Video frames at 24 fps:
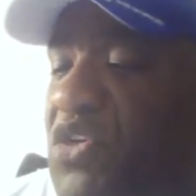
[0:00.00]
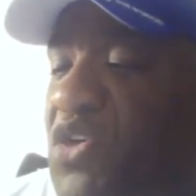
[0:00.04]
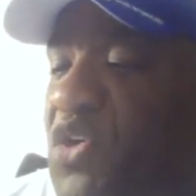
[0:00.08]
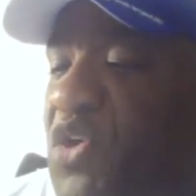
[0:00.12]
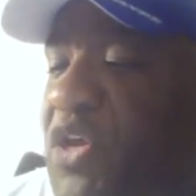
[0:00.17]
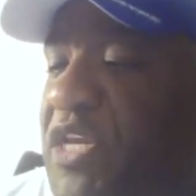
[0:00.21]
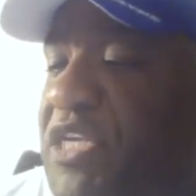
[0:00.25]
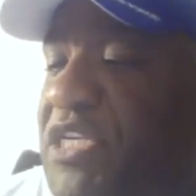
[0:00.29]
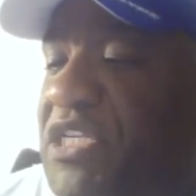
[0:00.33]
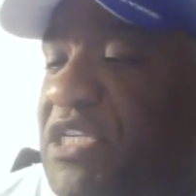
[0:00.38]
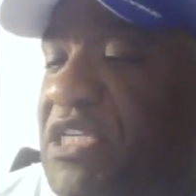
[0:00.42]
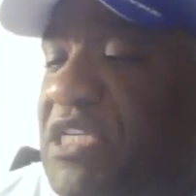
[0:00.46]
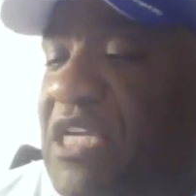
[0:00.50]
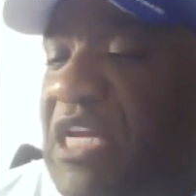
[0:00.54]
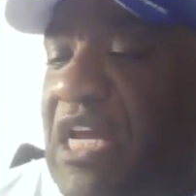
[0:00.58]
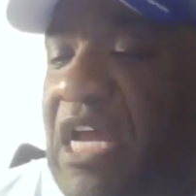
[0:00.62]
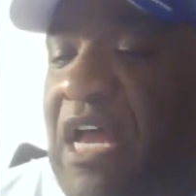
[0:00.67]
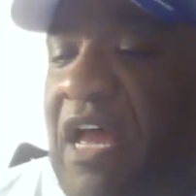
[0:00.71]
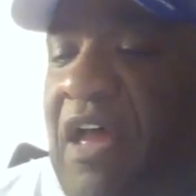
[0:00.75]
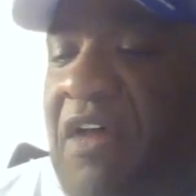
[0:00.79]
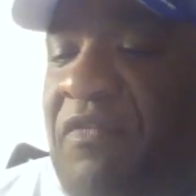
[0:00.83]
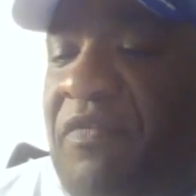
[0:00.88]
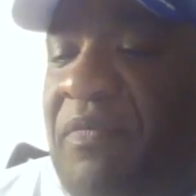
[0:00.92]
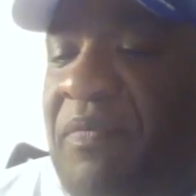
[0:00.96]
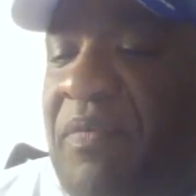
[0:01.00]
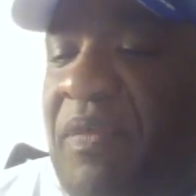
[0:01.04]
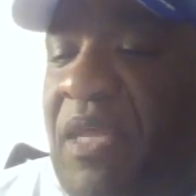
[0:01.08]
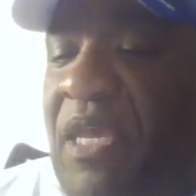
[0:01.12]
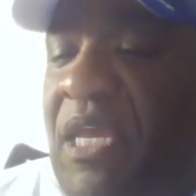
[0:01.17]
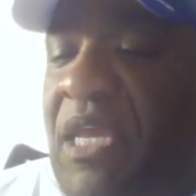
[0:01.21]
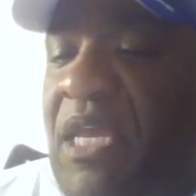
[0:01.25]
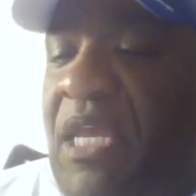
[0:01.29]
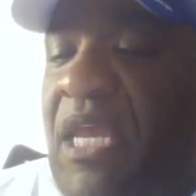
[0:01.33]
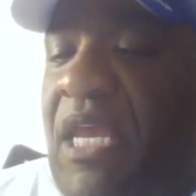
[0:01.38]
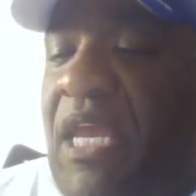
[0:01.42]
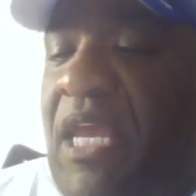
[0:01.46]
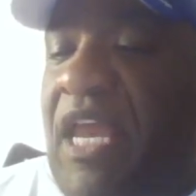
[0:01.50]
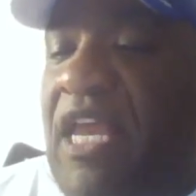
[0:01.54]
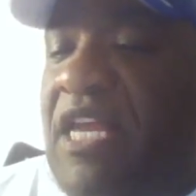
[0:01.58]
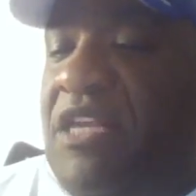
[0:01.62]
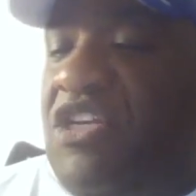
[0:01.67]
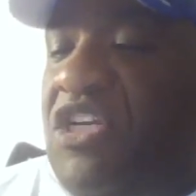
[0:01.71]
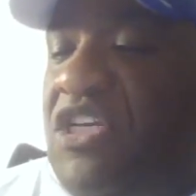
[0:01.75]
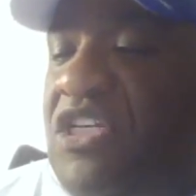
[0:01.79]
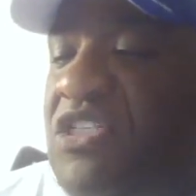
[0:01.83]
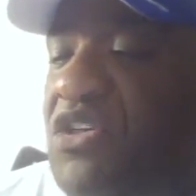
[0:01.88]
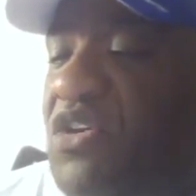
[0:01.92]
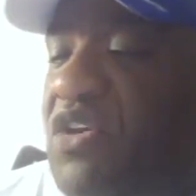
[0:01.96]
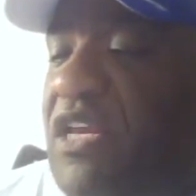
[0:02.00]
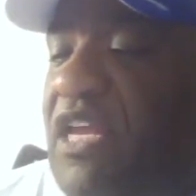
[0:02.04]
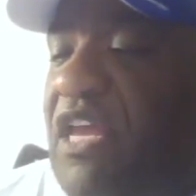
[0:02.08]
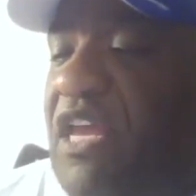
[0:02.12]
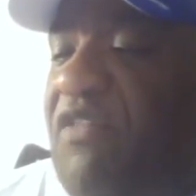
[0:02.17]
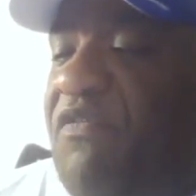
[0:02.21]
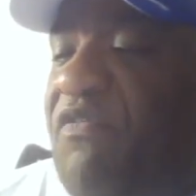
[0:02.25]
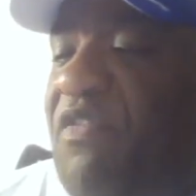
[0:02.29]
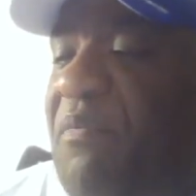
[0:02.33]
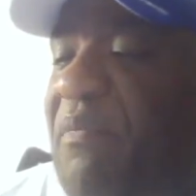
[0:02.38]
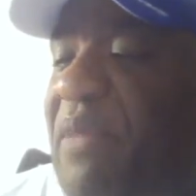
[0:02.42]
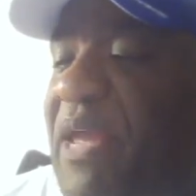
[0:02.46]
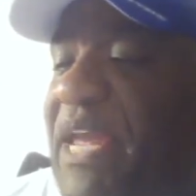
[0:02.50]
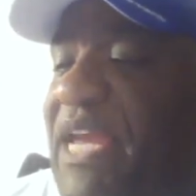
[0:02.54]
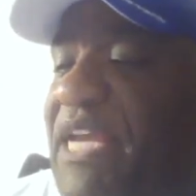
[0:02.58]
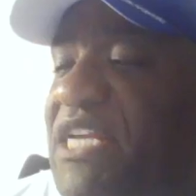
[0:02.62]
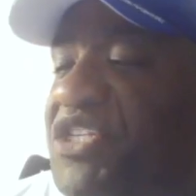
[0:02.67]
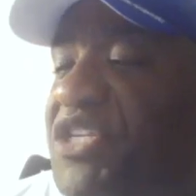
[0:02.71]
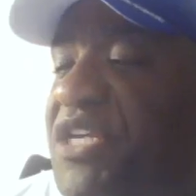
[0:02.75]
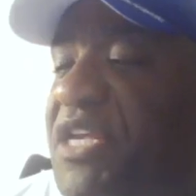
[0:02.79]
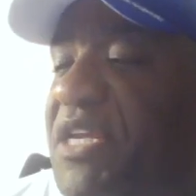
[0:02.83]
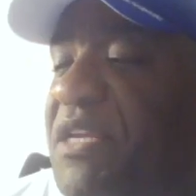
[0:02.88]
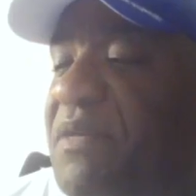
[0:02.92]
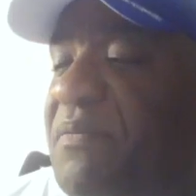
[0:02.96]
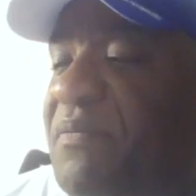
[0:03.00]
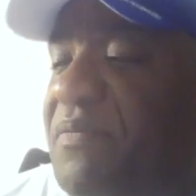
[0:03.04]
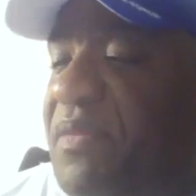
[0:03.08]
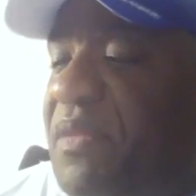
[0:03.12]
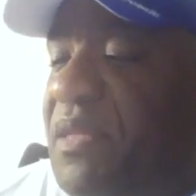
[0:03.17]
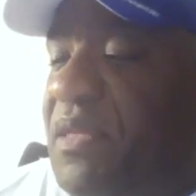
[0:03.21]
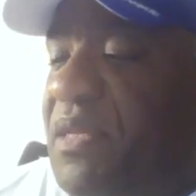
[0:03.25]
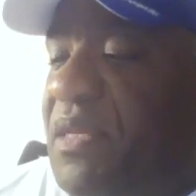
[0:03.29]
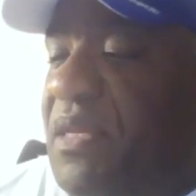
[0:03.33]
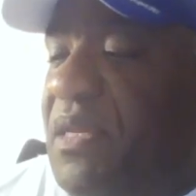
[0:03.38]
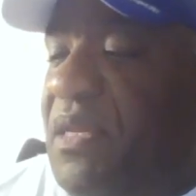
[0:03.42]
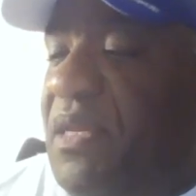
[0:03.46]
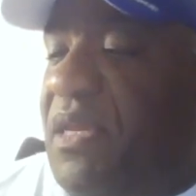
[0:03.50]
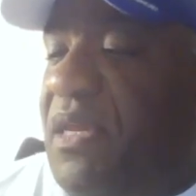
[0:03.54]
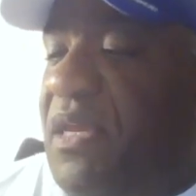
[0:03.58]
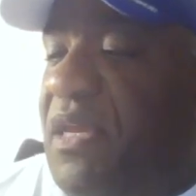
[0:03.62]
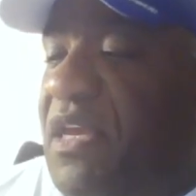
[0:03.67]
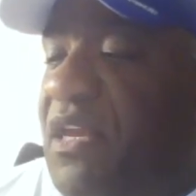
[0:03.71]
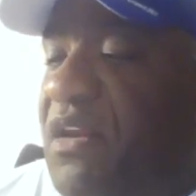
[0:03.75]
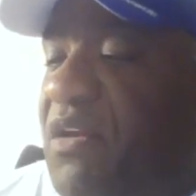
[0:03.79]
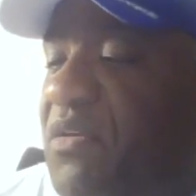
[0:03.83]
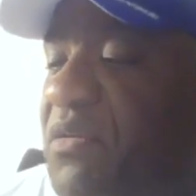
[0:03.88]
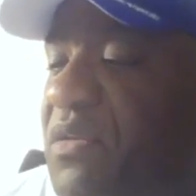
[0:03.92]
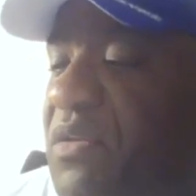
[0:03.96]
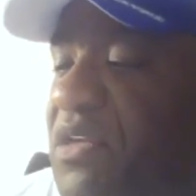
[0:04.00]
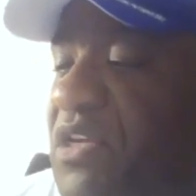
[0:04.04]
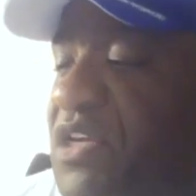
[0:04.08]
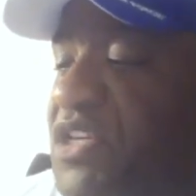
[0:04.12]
good stuff and just good information. You know, the